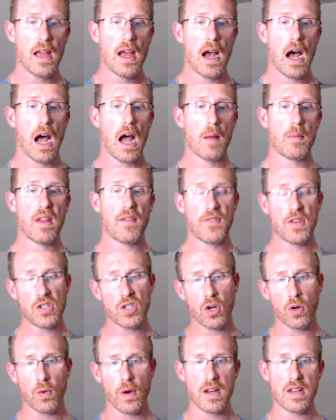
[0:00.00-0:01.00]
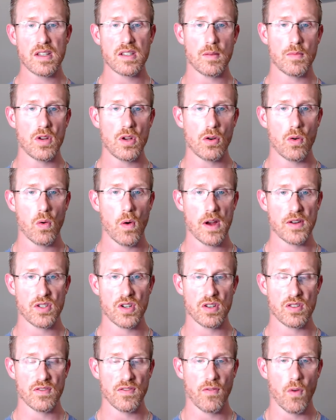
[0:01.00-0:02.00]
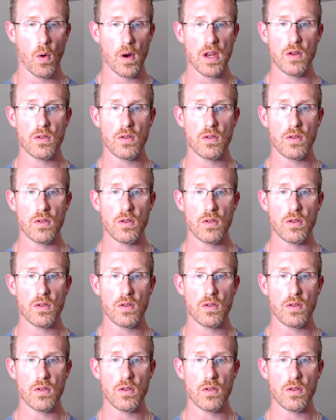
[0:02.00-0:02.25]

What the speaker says: If this created some new questions for you,